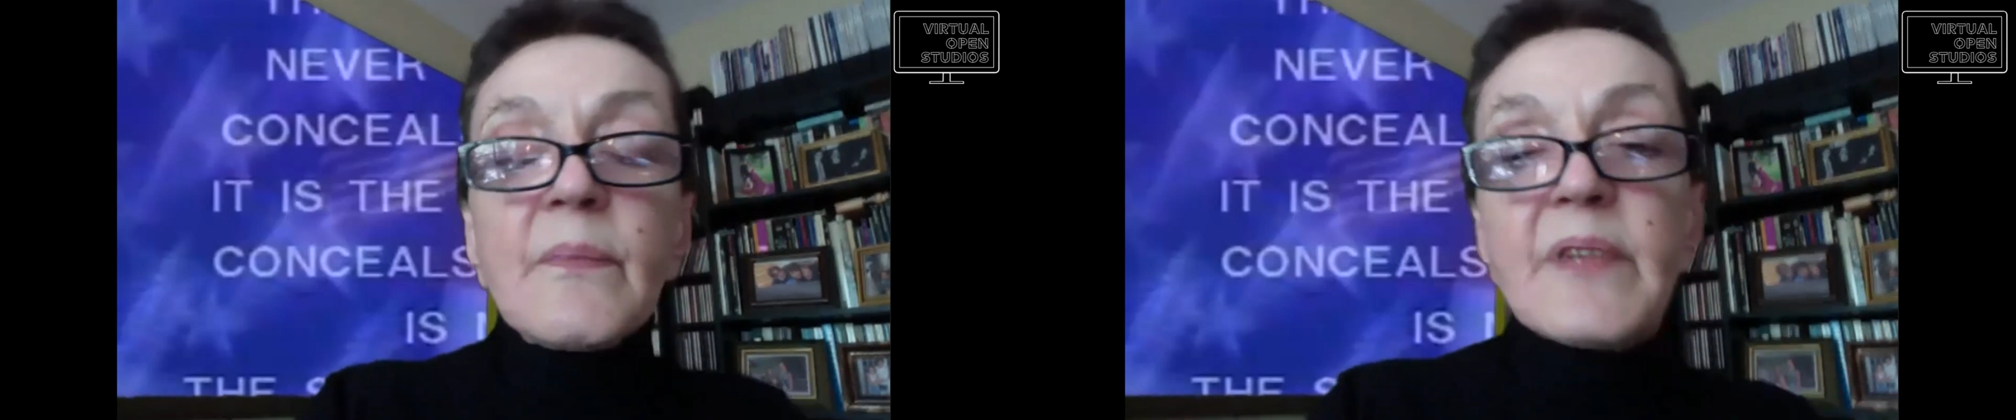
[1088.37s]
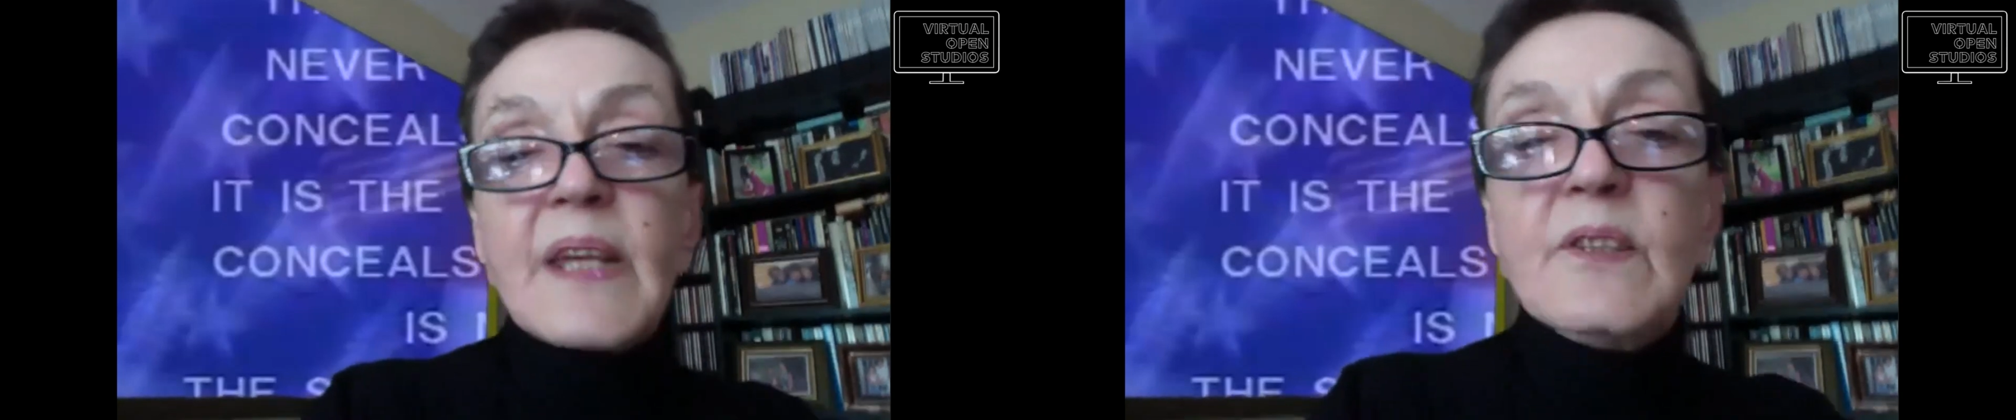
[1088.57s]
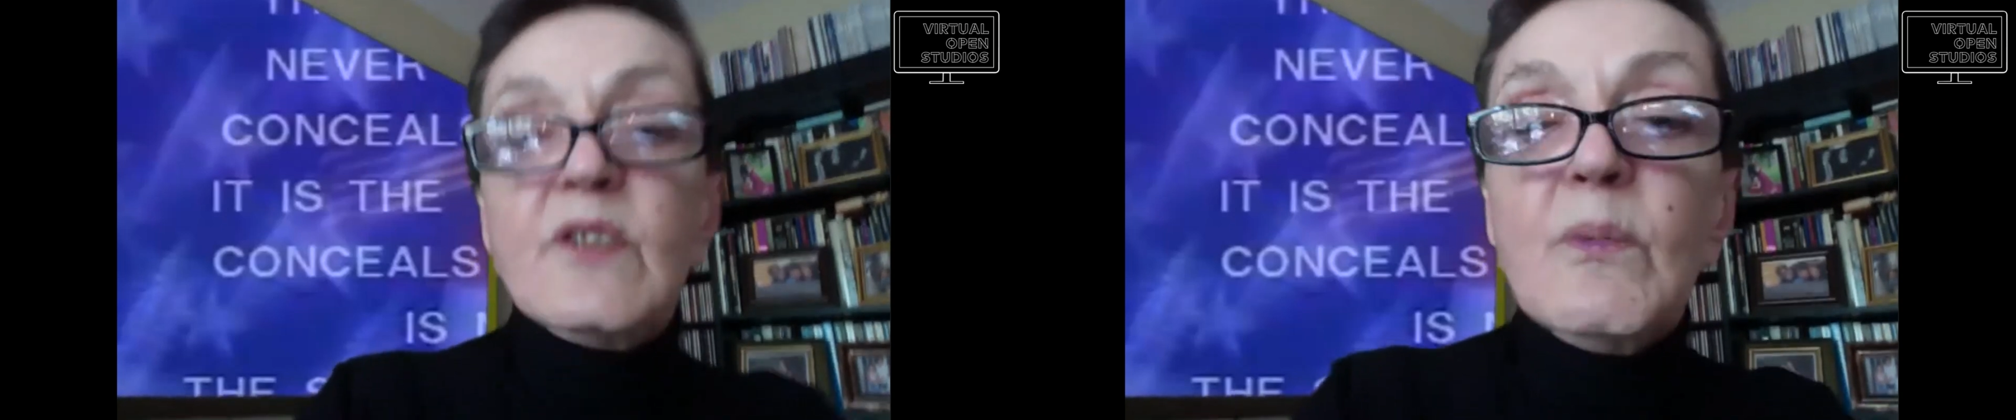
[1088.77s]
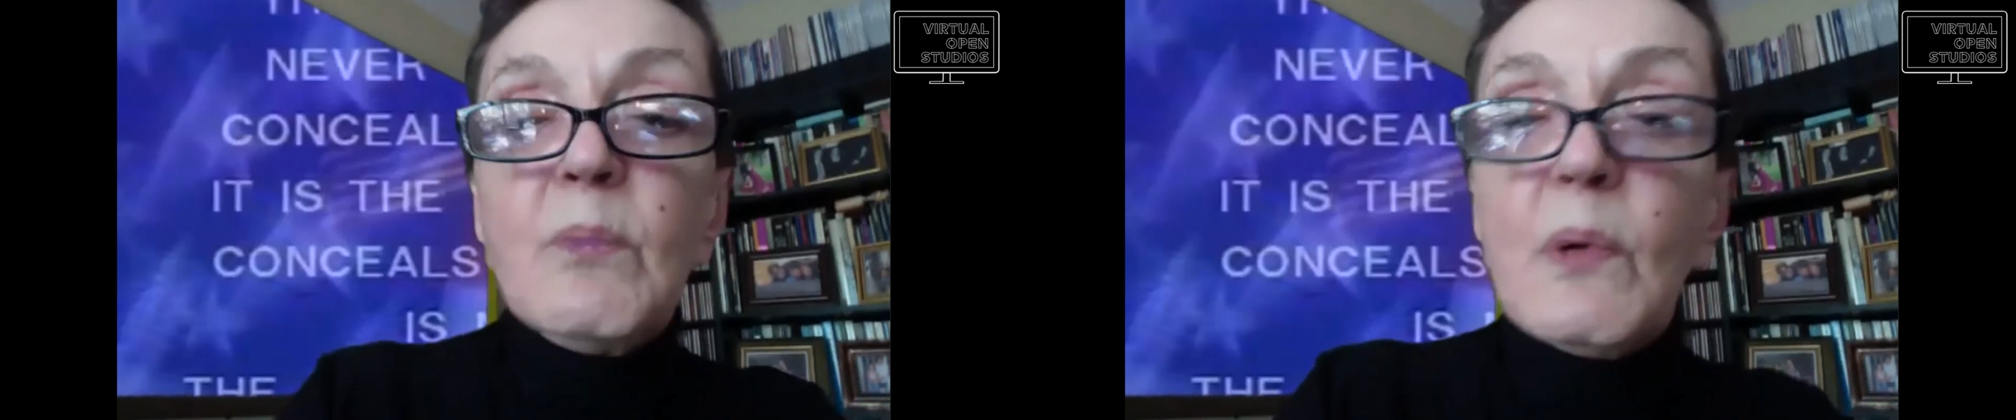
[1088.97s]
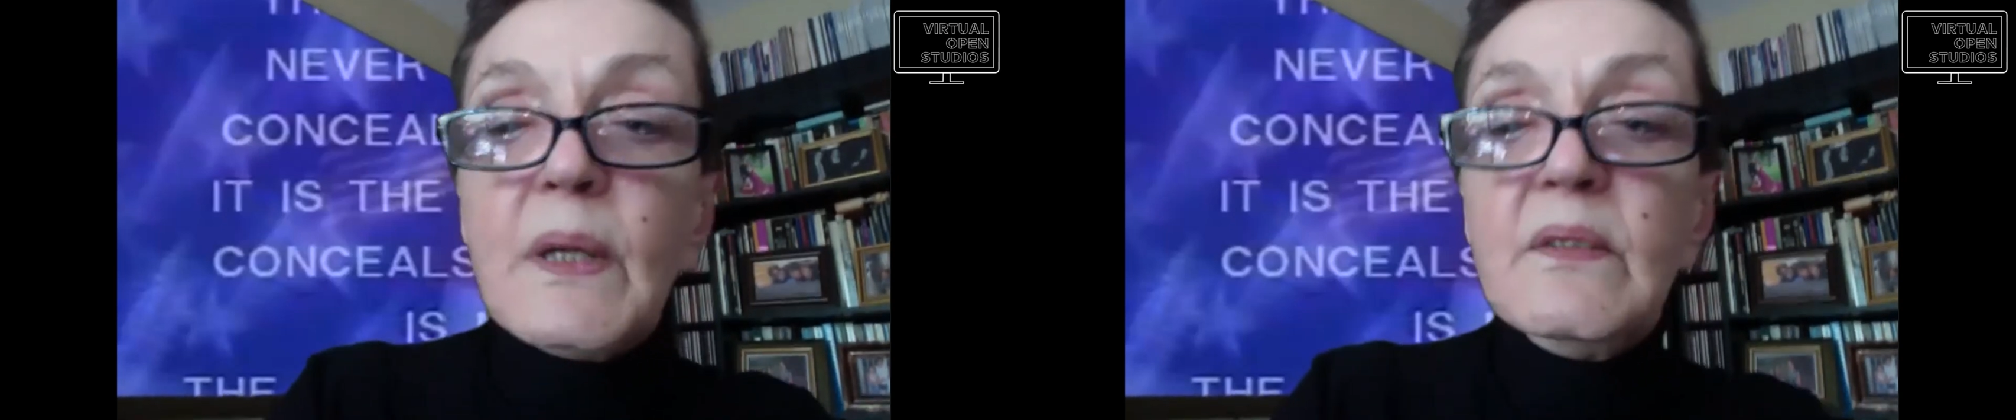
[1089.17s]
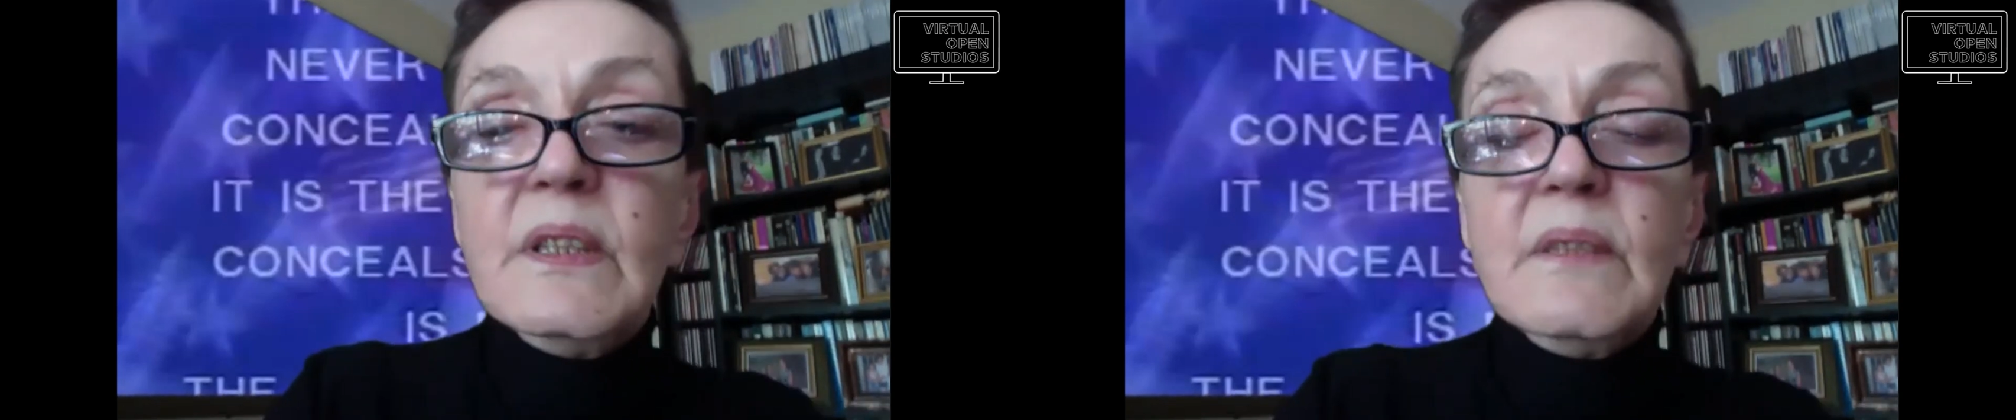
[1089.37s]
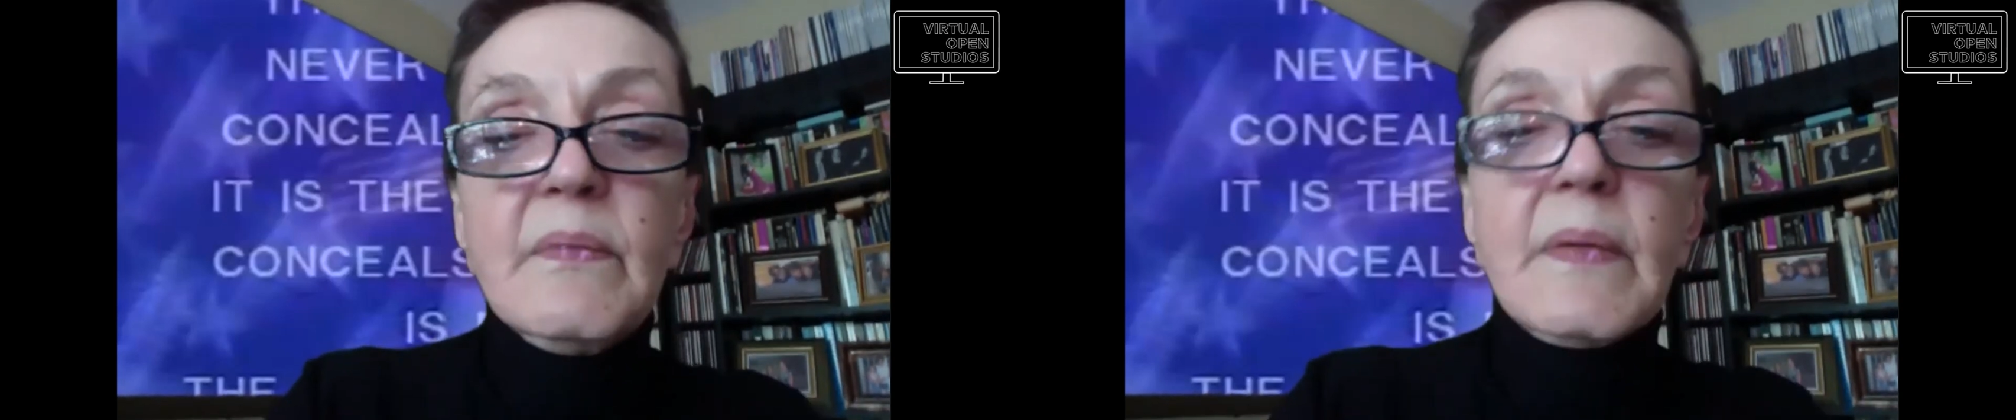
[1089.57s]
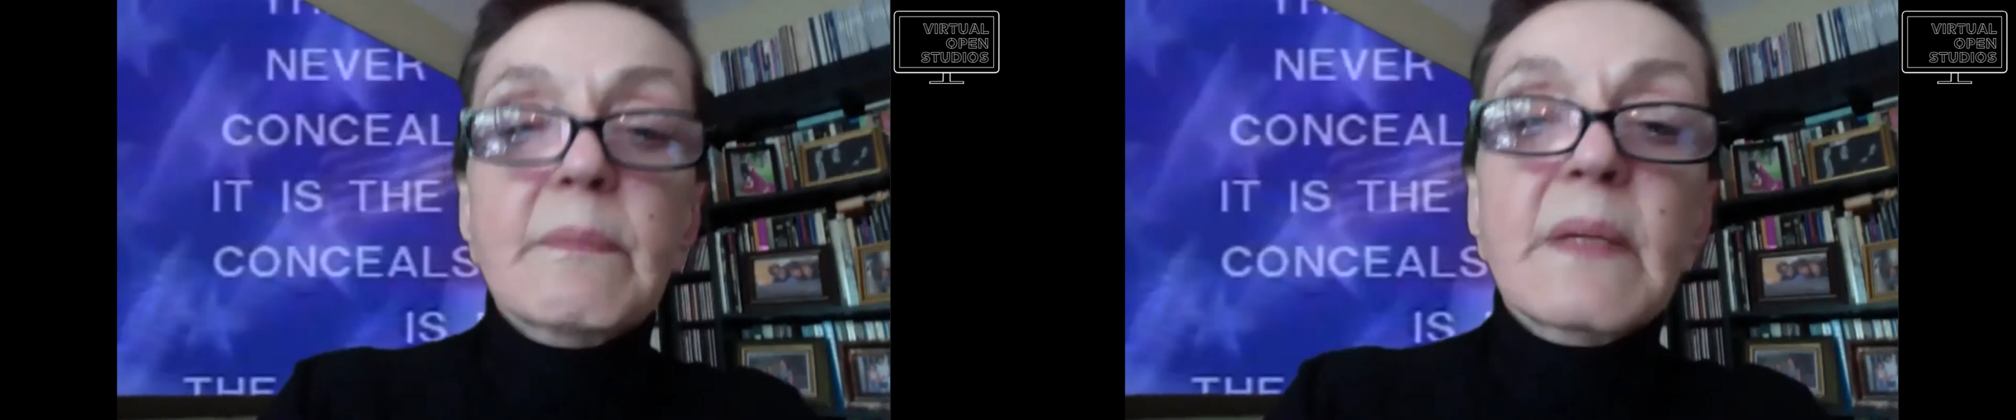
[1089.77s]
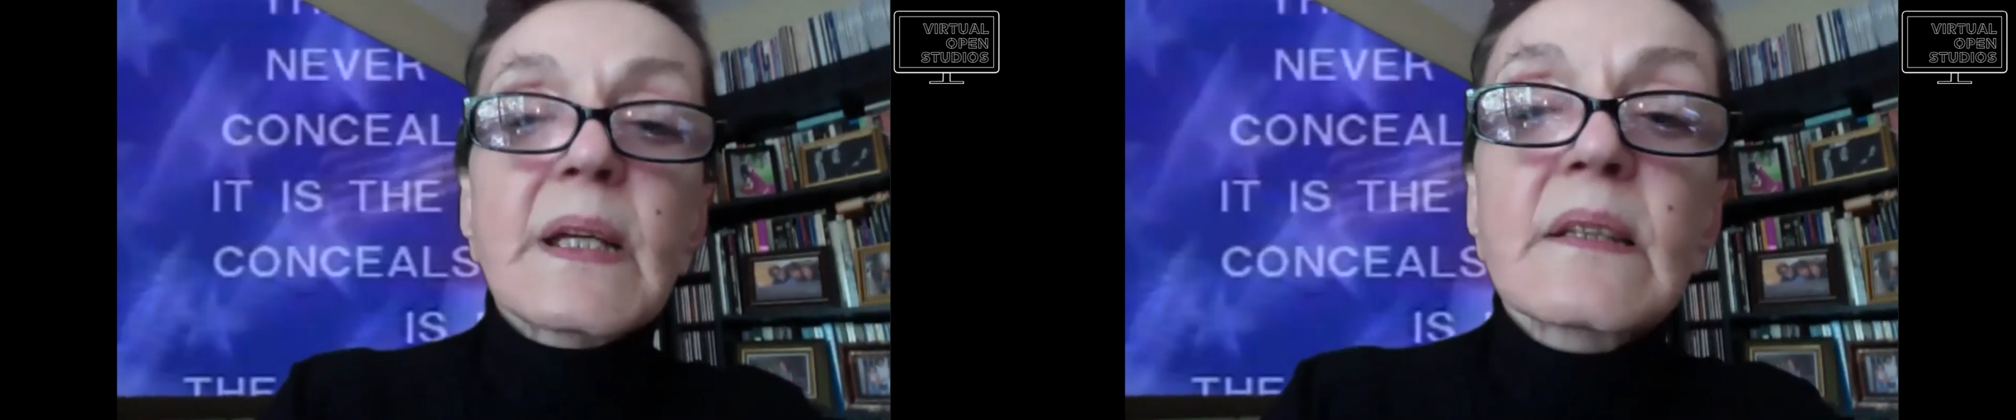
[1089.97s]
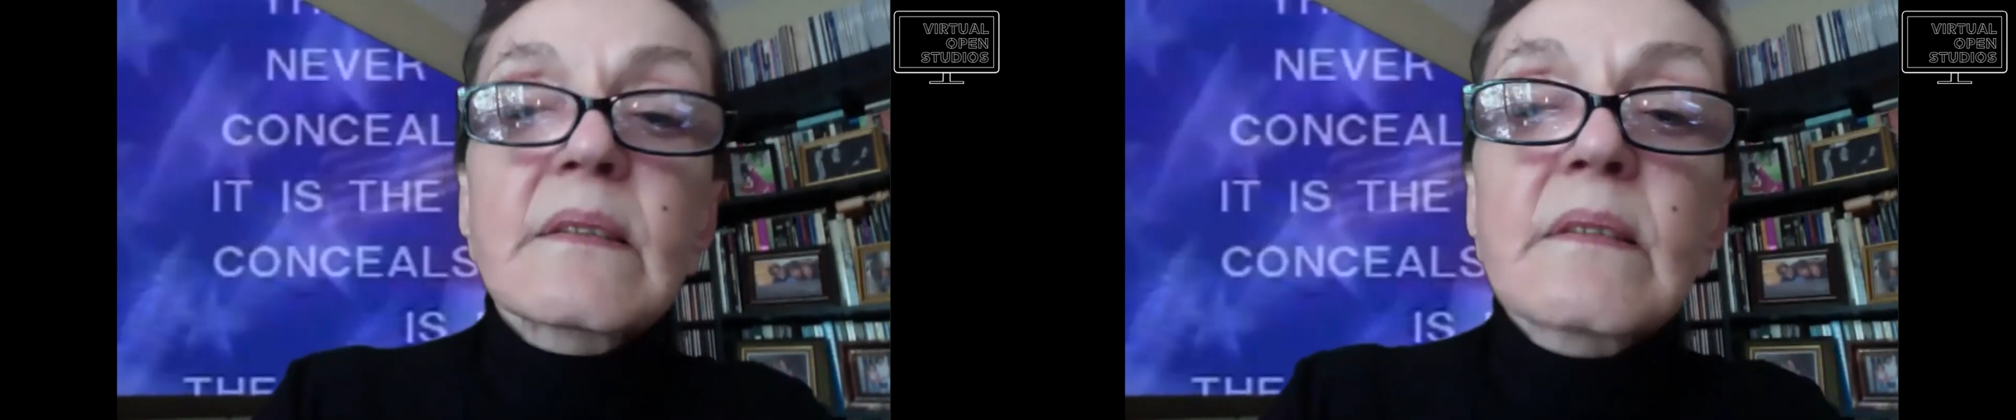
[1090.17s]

that's the point of it. And